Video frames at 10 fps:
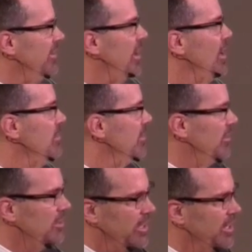the time
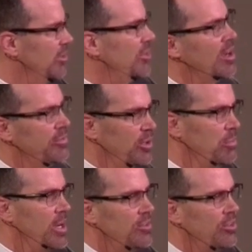is you look at yourself too
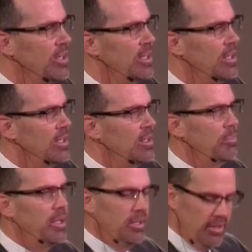much.
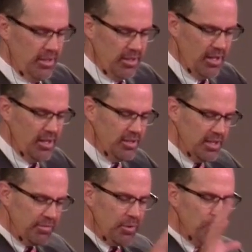But th- in a
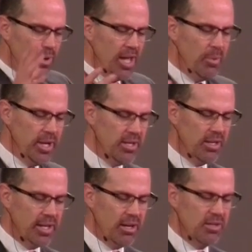different way, we need to
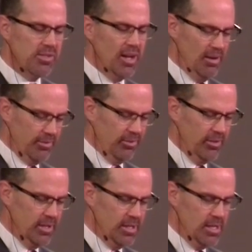look at
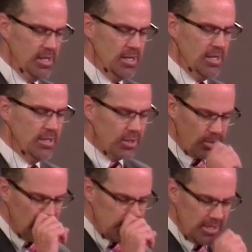ourselves. And the
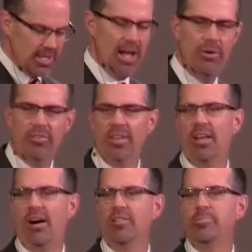question is, how has the
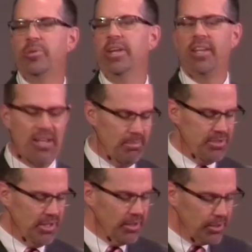gospel then come
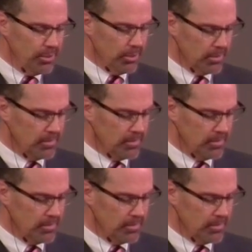to you?